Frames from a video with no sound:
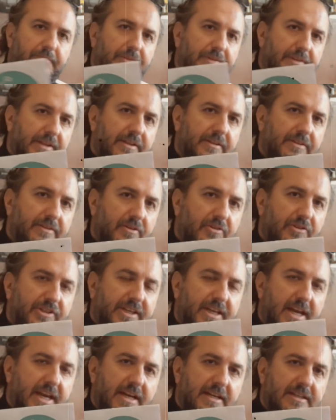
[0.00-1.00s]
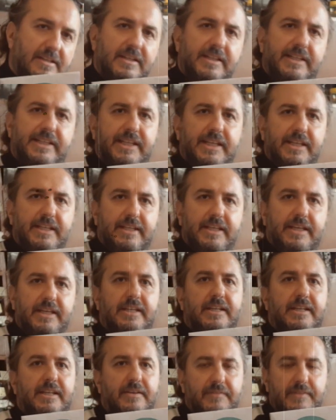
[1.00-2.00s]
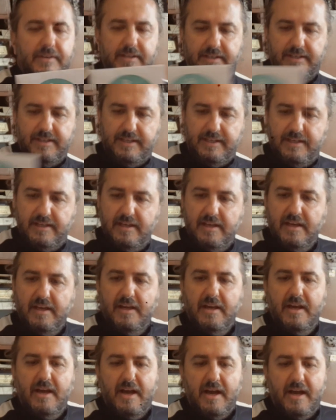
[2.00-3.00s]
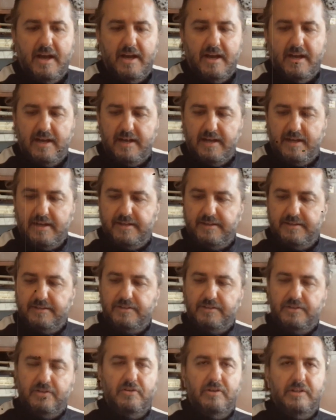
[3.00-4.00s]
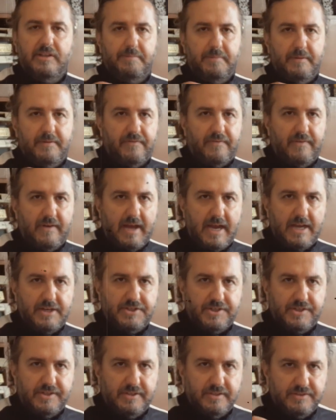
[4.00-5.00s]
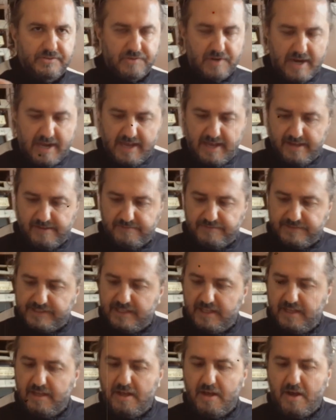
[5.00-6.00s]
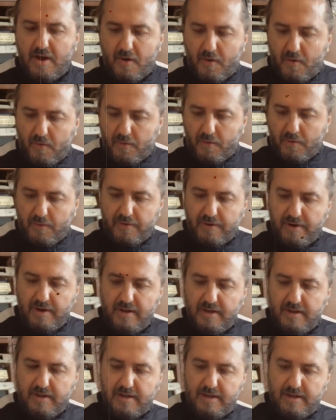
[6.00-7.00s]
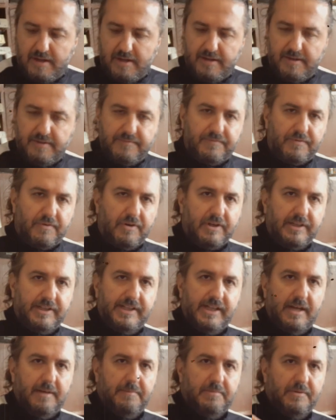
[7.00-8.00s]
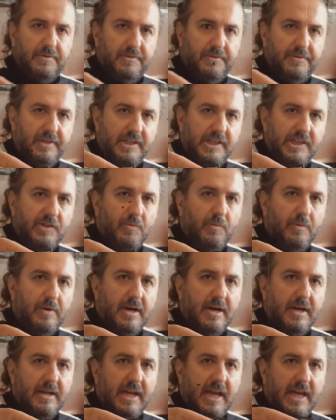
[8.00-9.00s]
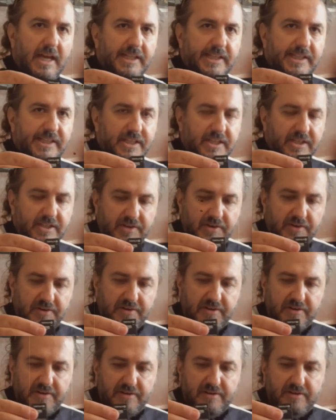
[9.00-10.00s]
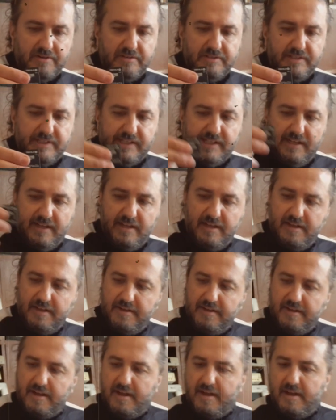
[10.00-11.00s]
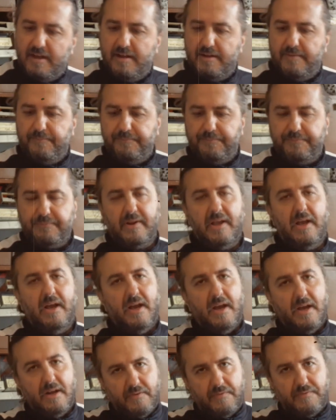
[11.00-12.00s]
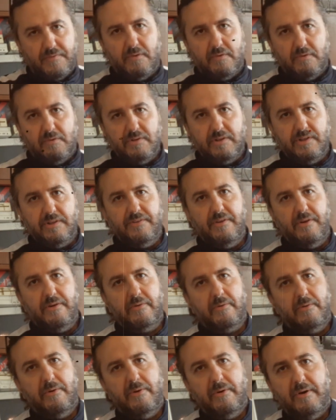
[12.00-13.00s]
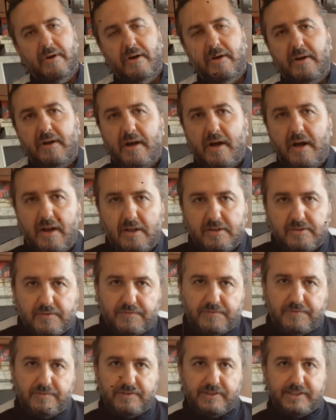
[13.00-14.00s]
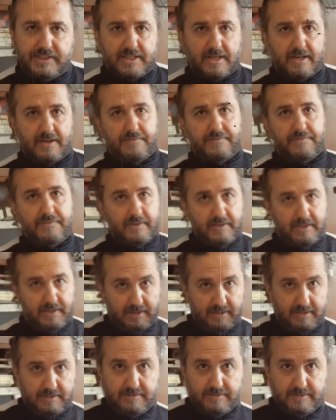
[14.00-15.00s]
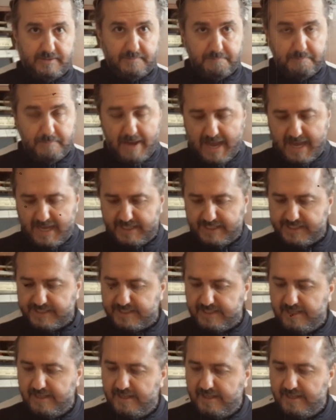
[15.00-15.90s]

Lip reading: those kind CD, DVD, USB flash drives, or for example this one, SD cards, and of course there were a lot of stuff in the past.